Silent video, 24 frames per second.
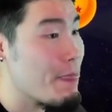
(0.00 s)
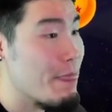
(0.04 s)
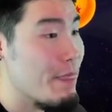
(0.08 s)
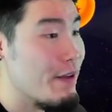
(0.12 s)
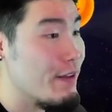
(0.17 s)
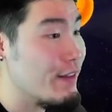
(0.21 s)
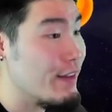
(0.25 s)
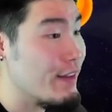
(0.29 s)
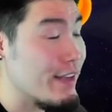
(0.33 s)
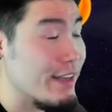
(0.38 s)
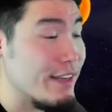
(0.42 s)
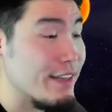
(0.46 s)

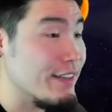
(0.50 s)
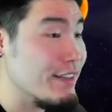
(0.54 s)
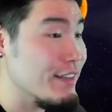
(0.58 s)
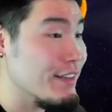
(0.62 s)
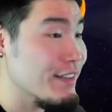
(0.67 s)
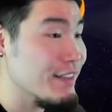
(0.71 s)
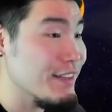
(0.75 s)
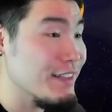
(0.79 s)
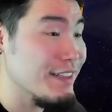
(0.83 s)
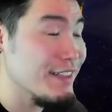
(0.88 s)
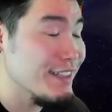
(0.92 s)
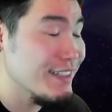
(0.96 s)
Like,
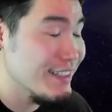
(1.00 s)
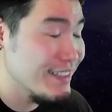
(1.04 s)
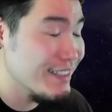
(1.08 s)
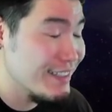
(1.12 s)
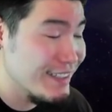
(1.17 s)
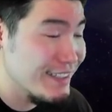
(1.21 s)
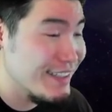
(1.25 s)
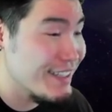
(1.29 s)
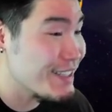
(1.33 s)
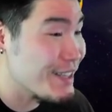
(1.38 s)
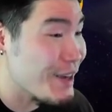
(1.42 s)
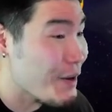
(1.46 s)

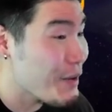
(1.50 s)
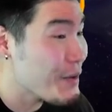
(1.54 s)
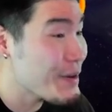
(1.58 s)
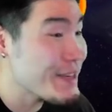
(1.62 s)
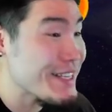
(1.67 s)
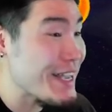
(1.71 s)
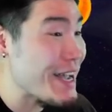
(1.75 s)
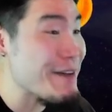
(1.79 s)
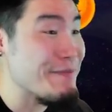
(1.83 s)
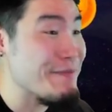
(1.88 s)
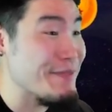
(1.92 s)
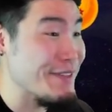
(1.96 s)
this always
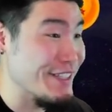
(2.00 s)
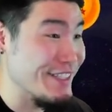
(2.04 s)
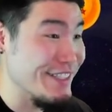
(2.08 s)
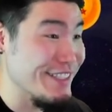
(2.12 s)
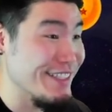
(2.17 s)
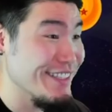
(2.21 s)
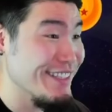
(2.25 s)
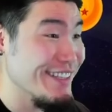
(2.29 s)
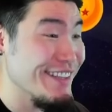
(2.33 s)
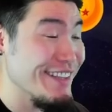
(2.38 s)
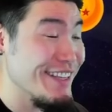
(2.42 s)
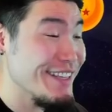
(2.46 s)
happens.
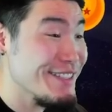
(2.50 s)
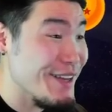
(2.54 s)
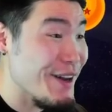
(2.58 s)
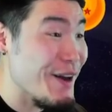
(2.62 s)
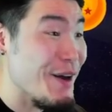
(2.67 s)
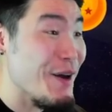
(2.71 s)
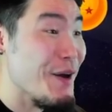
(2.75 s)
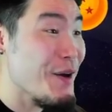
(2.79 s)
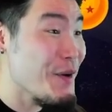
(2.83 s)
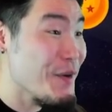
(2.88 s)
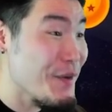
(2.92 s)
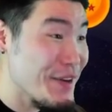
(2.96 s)
This
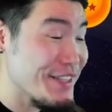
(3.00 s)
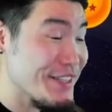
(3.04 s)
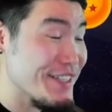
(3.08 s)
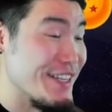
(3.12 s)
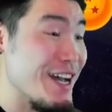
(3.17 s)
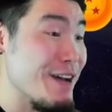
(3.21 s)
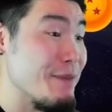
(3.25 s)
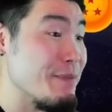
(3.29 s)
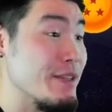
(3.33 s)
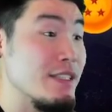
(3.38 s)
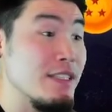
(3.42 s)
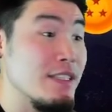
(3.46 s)
always
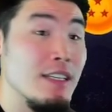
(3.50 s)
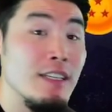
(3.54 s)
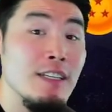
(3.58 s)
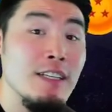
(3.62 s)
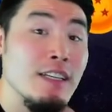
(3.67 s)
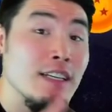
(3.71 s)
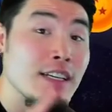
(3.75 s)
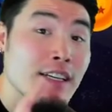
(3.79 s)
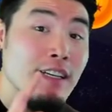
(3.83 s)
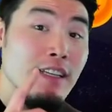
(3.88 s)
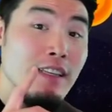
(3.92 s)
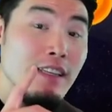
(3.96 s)
happens.
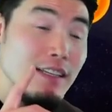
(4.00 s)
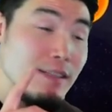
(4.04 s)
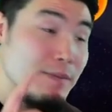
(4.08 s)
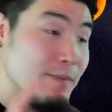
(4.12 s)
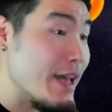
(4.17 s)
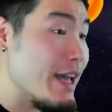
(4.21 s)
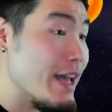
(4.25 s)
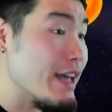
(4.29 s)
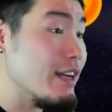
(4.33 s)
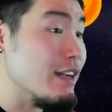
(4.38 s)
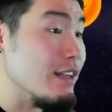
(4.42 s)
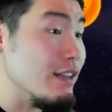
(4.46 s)
This
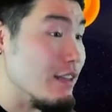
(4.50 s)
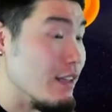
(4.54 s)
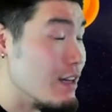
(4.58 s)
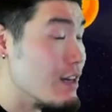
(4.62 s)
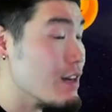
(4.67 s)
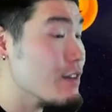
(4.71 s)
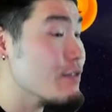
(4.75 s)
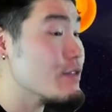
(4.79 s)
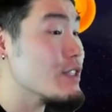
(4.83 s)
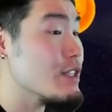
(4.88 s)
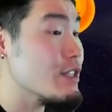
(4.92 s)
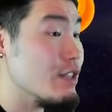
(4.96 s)
man
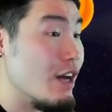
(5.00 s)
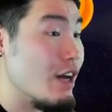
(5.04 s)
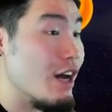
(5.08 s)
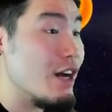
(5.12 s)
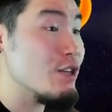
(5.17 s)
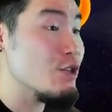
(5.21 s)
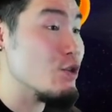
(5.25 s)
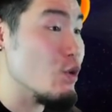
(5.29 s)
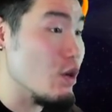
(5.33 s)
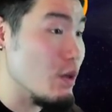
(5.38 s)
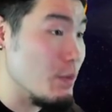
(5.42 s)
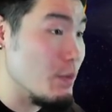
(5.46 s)
loves to
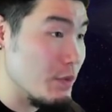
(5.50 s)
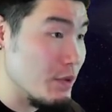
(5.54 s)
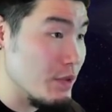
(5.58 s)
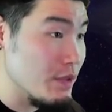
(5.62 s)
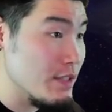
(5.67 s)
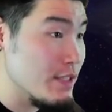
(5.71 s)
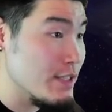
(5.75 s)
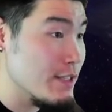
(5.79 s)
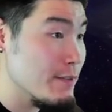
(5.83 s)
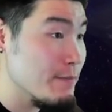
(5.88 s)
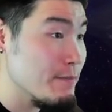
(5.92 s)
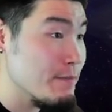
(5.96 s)
dodge
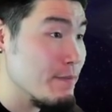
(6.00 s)
normals.